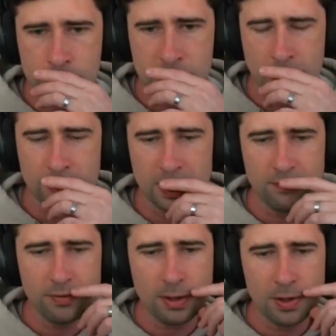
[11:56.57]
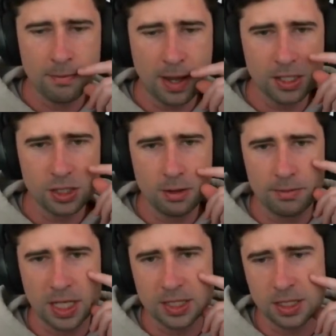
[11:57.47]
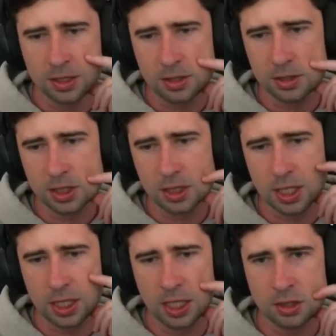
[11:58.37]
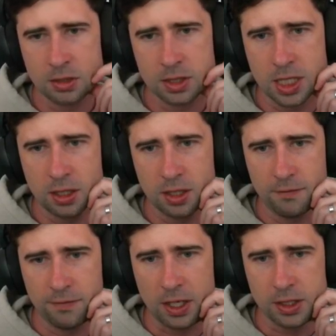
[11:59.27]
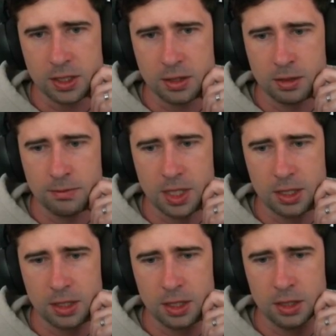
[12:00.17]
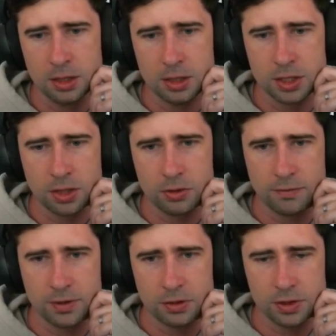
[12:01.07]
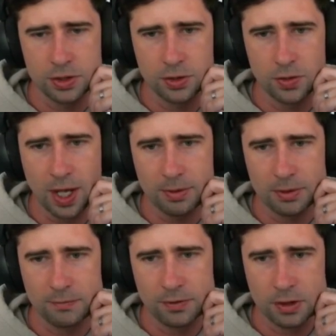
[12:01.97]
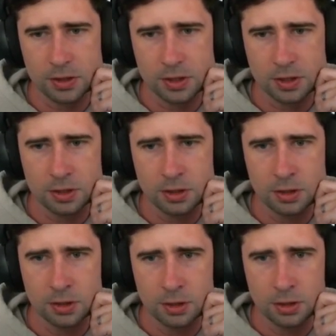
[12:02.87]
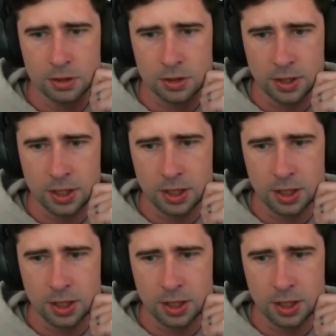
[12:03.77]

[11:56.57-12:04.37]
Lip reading: So I believe if I play Magik on Bar Sinister, it just kind of cancels out the effect immediately. Because on reveals do happen first. So I think